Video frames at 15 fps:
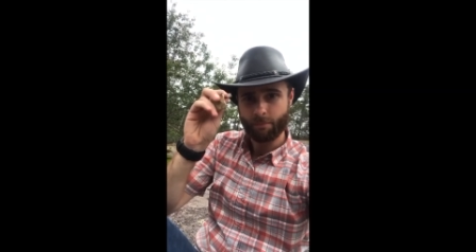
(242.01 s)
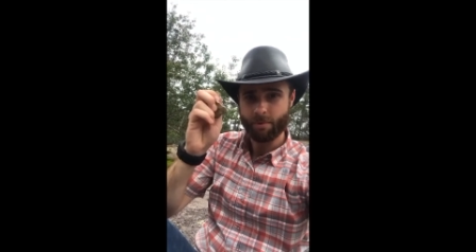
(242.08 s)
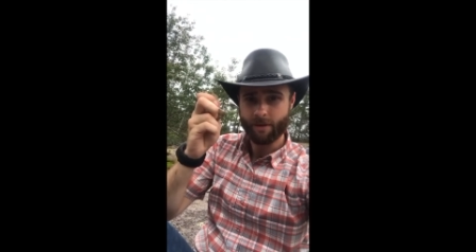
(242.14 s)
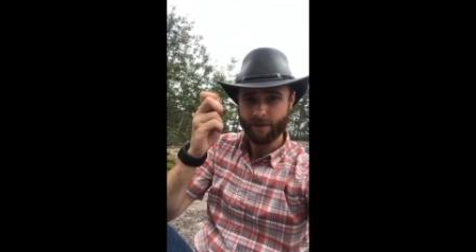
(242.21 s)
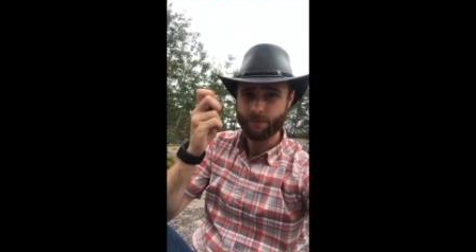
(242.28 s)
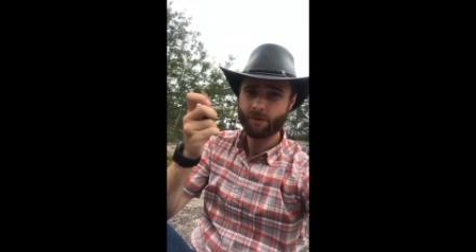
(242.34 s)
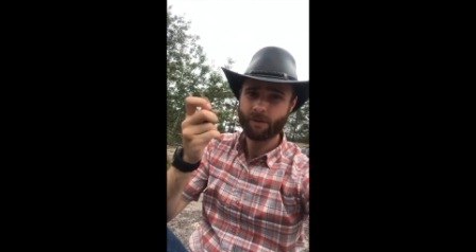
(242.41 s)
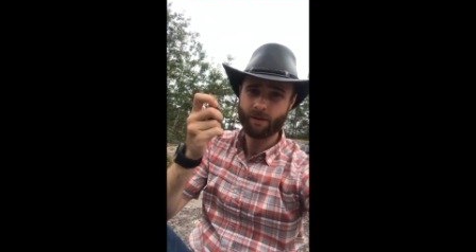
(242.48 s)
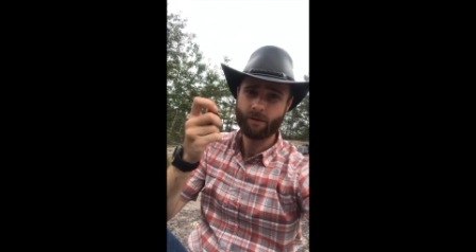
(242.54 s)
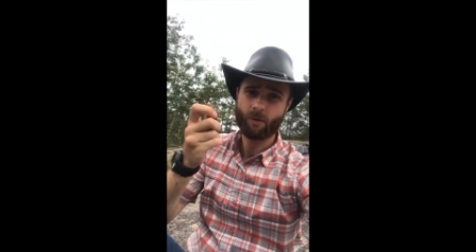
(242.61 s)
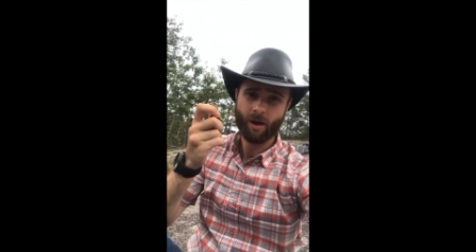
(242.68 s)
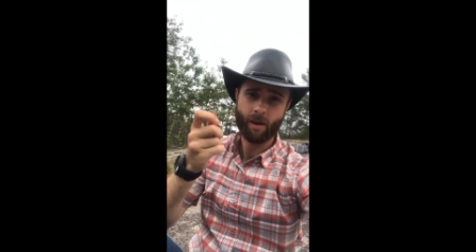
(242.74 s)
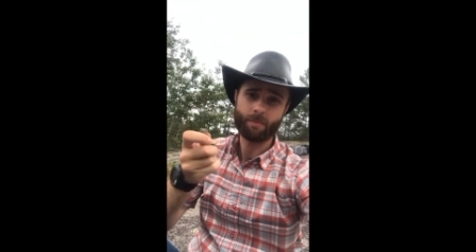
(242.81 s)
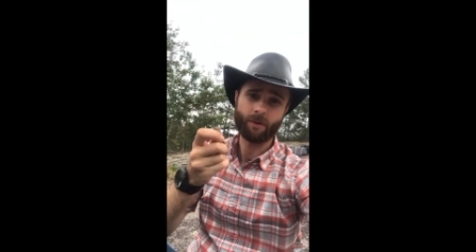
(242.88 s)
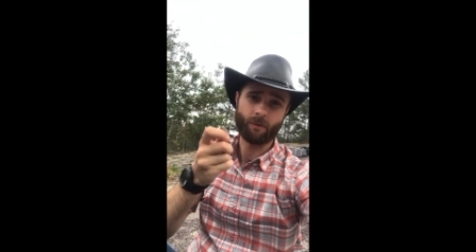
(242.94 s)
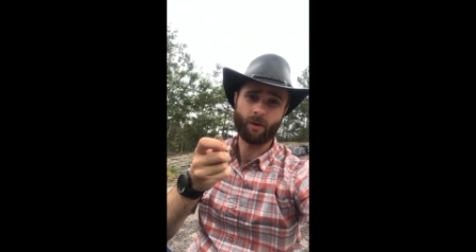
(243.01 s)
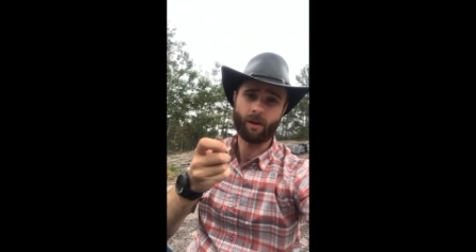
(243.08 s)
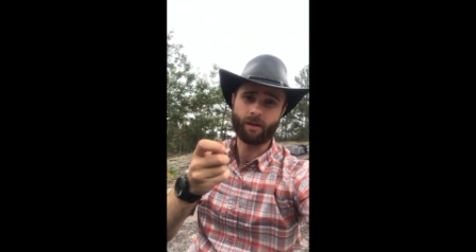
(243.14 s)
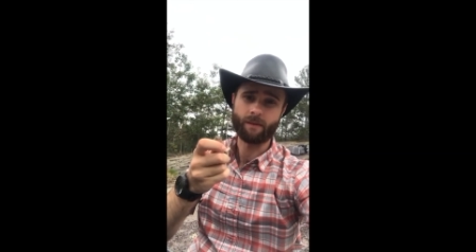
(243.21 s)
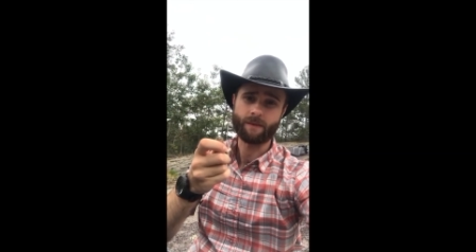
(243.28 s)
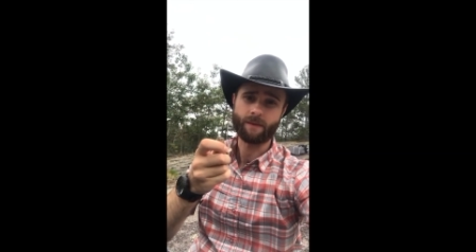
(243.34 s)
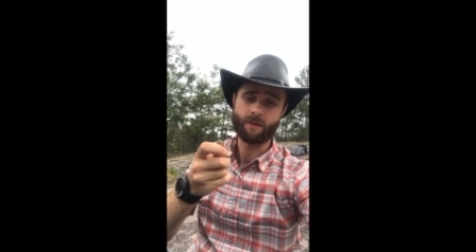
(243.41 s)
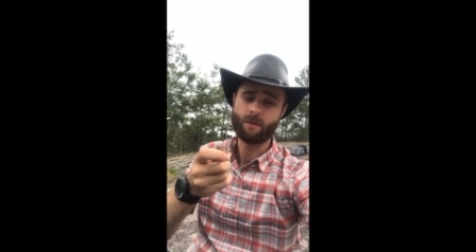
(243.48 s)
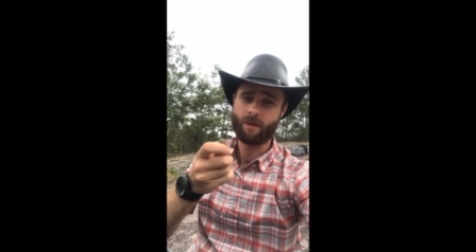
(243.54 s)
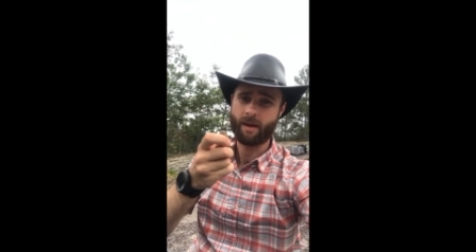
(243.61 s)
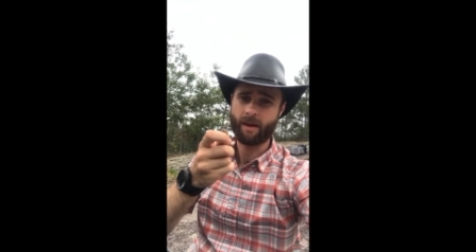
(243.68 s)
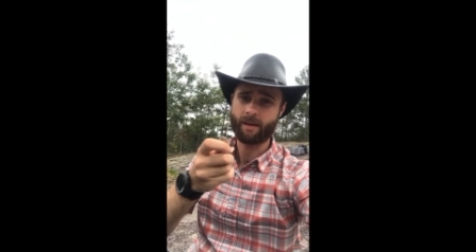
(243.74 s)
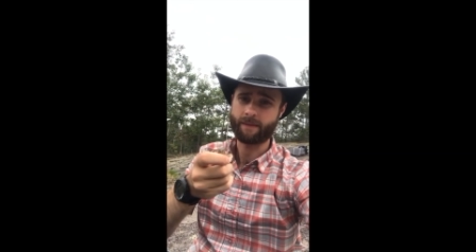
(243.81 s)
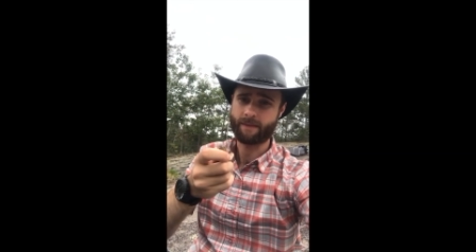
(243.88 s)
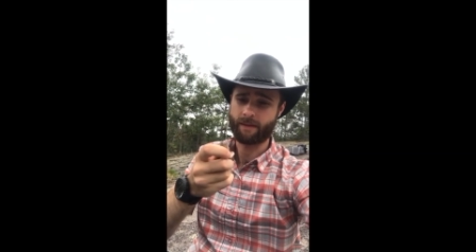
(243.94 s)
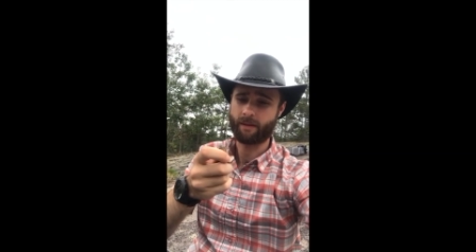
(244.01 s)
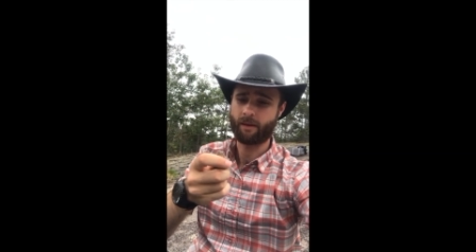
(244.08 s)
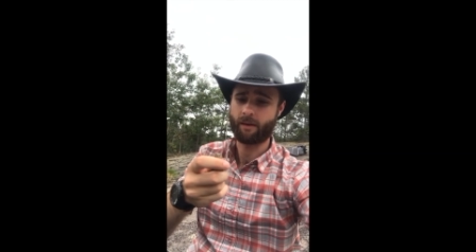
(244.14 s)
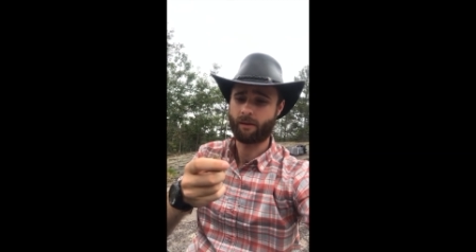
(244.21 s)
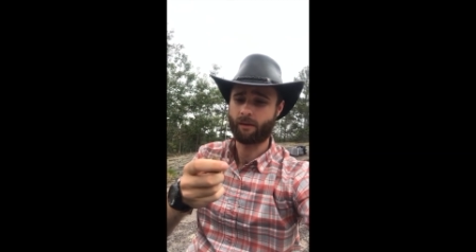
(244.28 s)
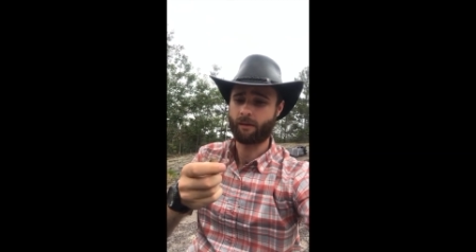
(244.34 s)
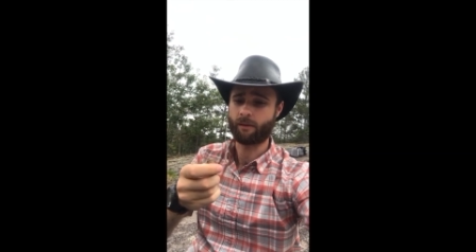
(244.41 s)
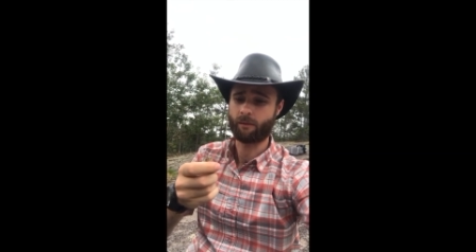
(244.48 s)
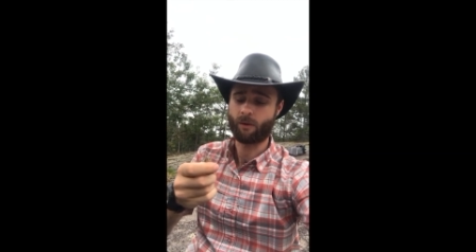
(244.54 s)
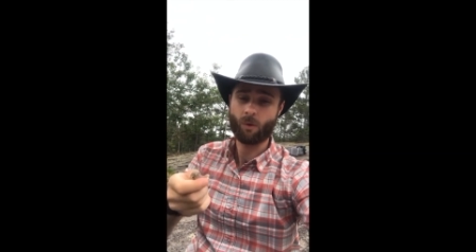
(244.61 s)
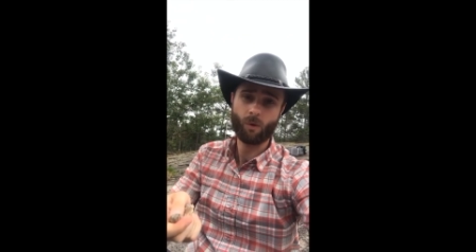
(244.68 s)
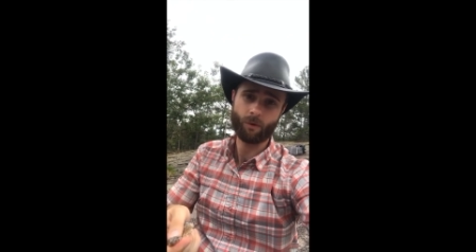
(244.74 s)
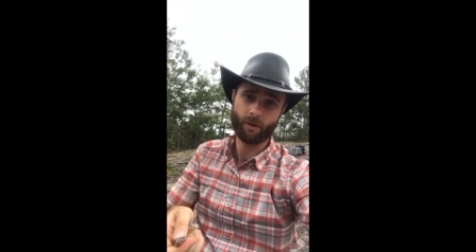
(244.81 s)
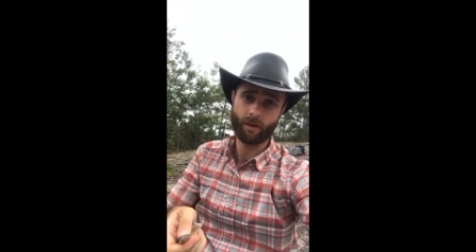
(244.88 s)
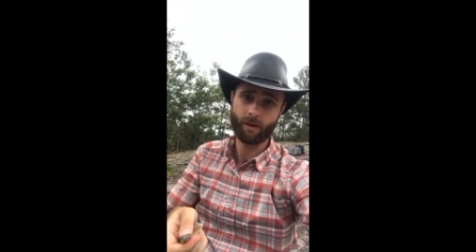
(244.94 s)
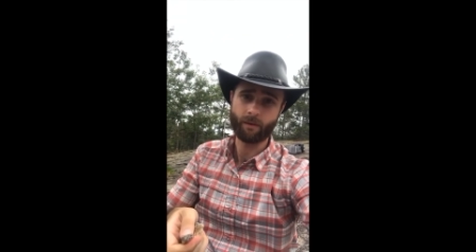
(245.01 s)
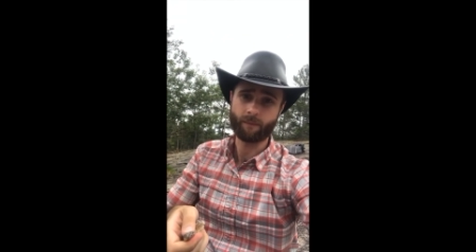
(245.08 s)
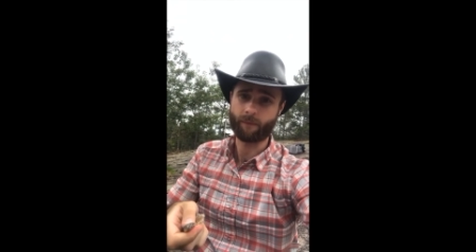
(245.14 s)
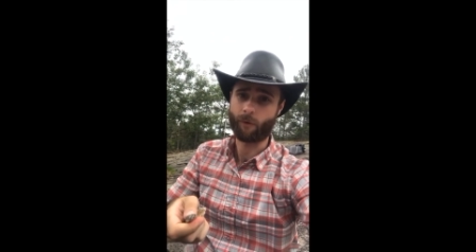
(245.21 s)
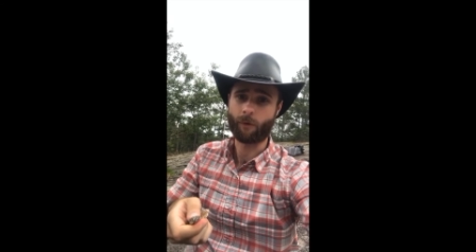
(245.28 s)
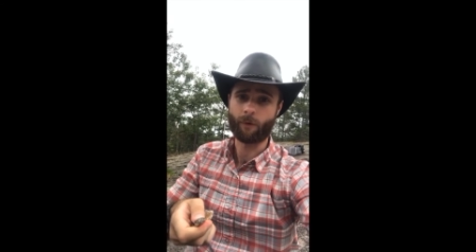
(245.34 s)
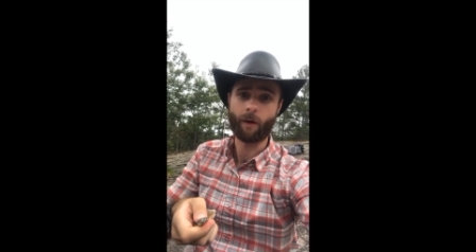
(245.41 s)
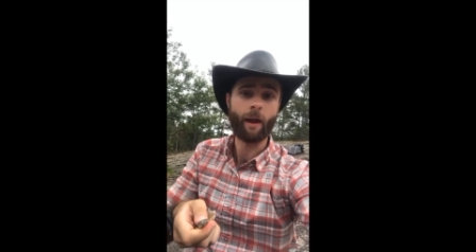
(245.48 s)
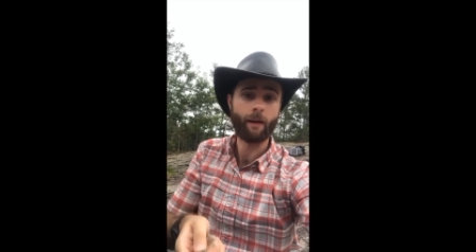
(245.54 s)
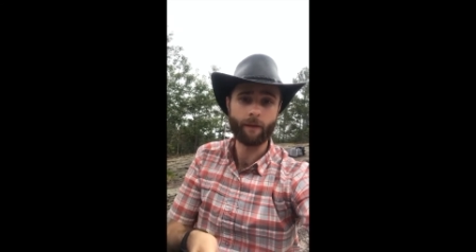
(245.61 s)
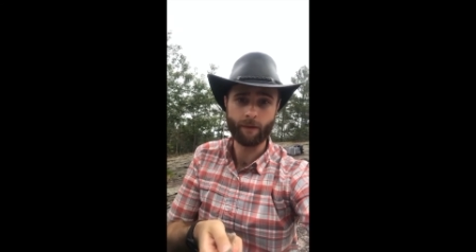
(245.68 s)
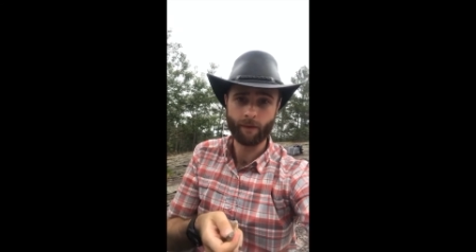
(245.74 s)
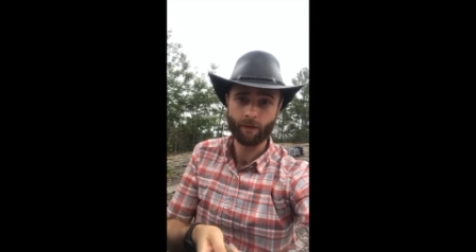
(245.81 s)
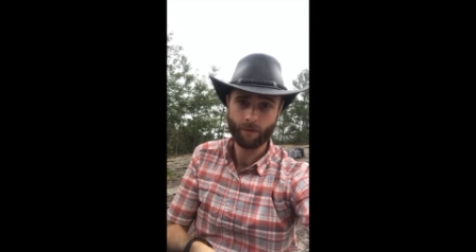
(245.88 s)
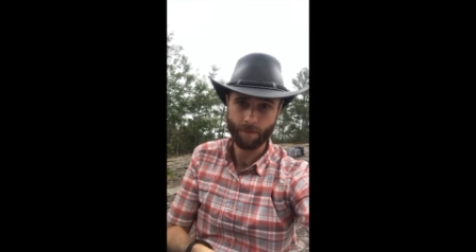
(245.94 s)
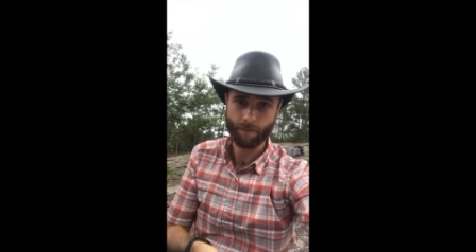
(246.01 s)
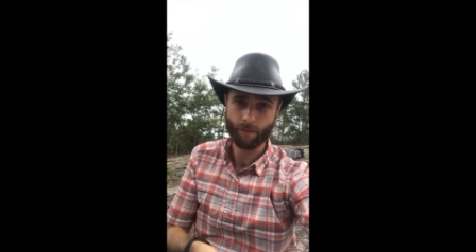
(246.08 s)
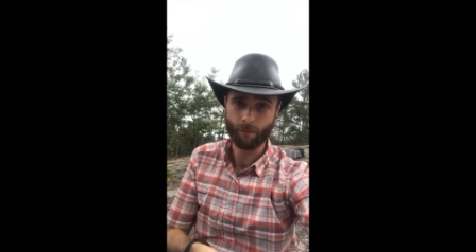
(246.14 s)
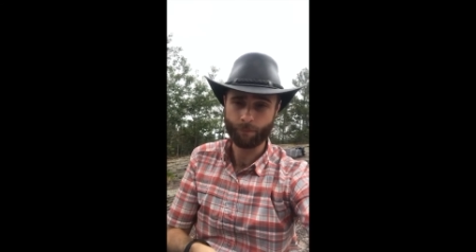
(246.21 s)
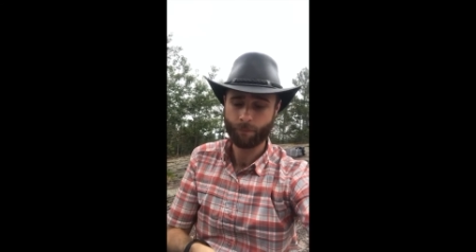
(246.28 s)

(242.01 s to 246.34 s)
But it's really crappy granite. So you can't sit here and quarry it for anything useful.